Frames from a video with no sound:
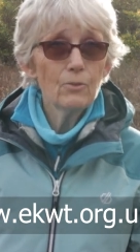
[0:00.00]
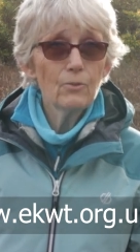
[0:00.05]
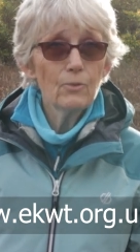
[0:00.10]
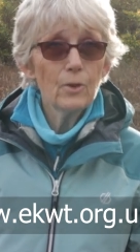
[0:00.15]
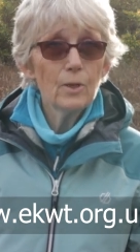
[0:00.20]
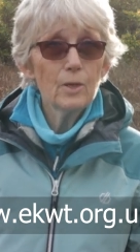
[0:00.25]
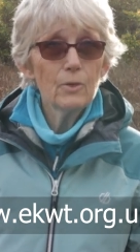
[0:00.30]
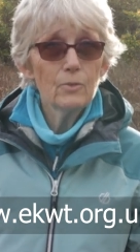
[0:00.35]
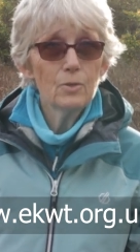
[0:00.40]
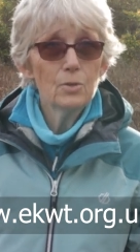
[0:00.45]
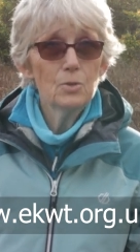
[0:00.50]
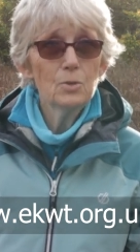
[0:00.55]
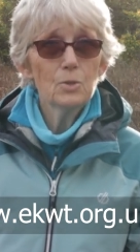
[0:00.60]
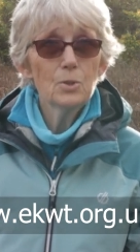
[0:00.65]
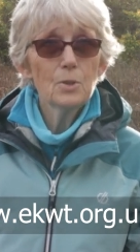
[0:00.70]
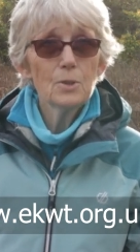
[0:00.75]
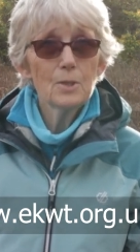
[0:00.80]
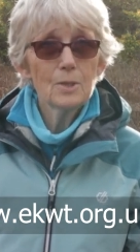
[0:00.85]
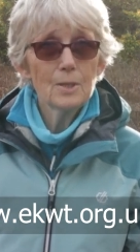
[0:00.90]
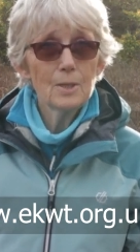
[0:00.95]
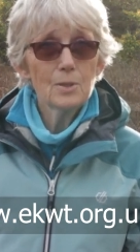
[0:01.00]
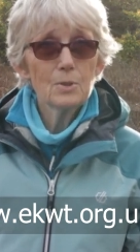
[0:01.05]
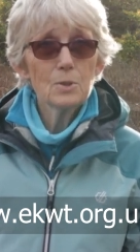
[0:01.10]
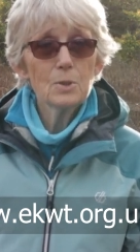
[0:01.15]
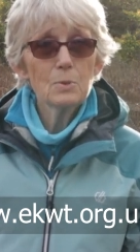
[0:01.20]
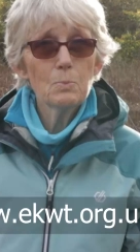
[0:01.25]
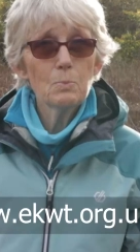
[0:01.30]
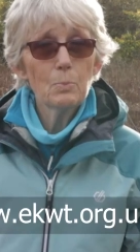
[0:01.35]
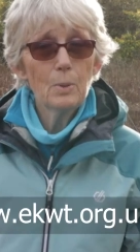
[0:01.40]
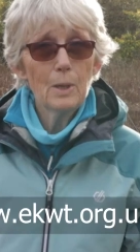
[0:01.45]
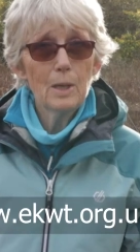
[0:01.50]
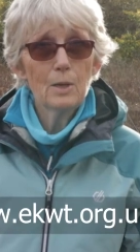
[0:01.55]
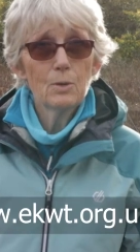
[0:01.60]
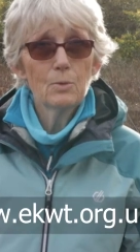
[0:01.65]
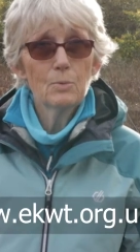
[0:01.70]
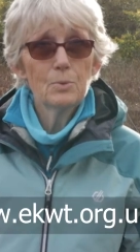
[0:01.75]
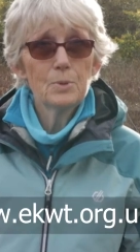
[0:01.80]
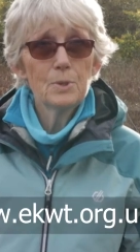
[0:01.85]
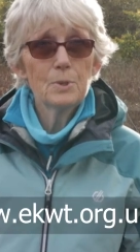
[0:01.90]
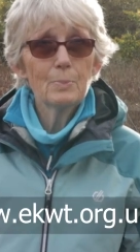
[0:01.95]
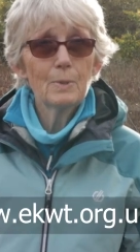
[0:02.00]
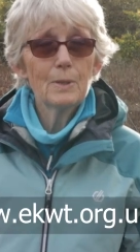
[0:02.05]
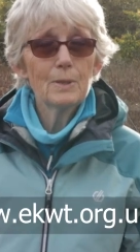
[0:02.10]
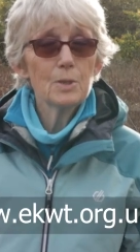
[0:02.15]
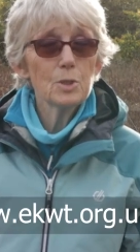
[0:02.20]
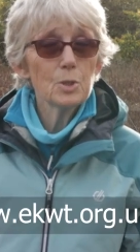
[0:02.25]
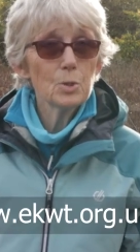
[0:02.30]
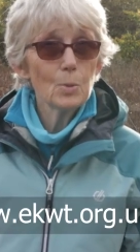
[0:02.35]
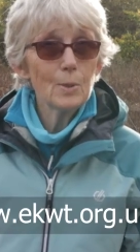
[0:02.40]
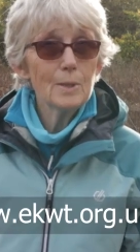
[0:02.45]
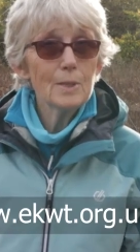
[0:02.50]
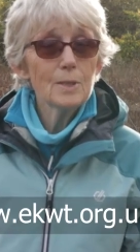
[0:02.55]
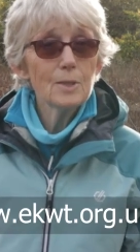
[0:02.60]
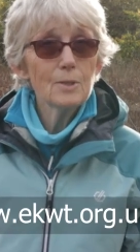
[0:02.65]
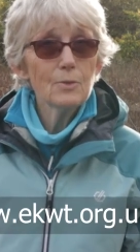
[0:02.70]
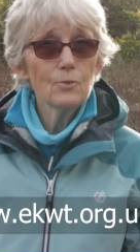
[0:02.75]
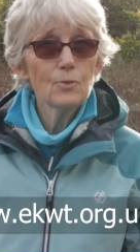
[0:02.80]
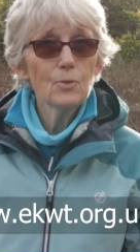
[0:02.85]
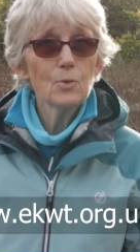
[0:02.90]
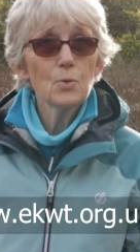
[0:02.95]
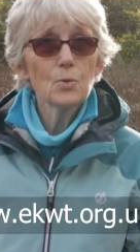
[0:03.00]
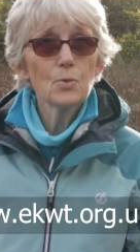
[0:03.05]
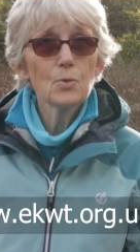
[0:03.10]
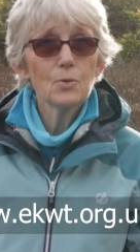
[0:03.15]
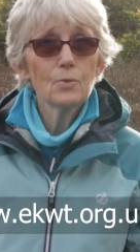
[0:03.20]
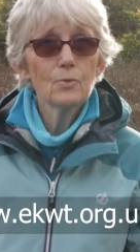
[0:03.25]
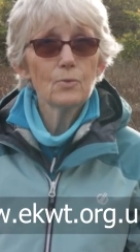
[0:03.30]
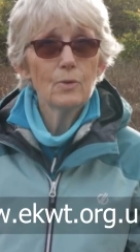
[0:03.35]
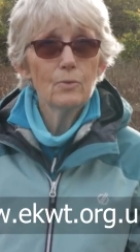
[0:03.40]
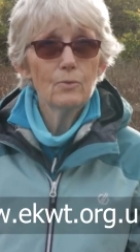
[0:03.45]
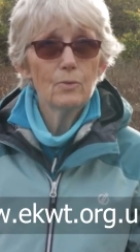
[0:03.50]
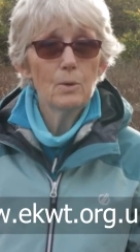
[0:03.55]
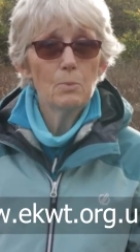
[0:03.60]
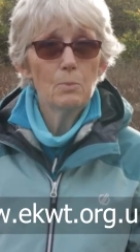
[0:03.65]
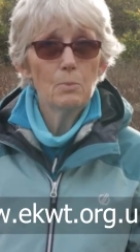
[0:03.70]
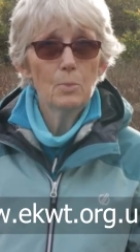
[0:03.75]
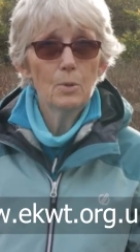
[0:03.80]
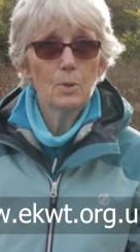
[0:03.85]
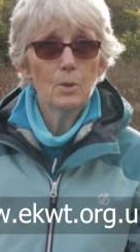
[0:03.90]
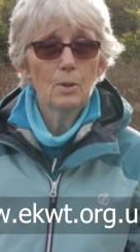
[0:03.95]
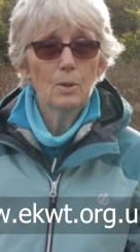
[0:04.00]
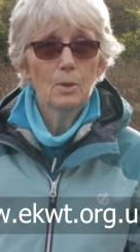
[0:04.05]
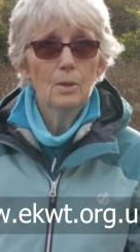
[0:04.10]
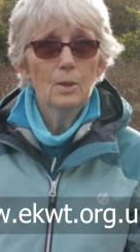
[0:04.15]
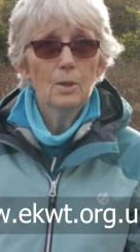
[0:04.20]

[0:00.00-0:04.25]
£500,000 by the 24th of November.